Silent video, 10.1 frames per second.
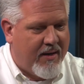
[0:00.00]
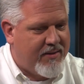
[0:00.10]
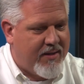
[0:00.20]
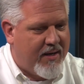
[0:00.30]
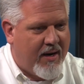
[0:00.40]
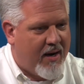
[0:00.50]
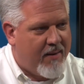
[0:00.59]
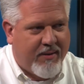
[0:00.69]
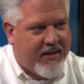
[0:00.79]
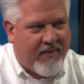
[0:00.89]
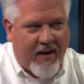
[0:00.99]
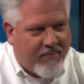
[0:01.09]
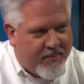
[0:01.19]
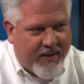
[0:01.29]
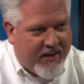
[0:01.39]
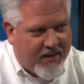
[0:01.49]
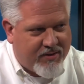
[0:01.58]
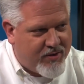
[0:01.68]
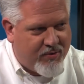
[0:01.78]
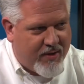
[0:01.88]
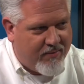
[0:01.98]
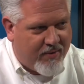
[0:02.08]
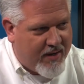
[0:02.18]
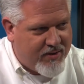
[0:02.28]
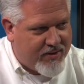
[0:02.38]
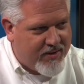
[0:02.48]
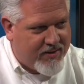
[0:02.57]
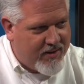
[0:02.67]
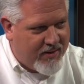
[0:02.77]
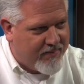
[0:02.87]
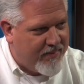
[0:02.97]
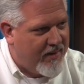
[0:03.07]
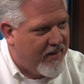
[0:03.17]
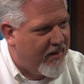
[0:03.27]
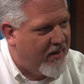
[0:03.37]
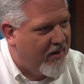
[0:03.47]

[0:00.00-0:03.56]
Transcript: And I said, and I believe everybody has the tree of righteousness in them.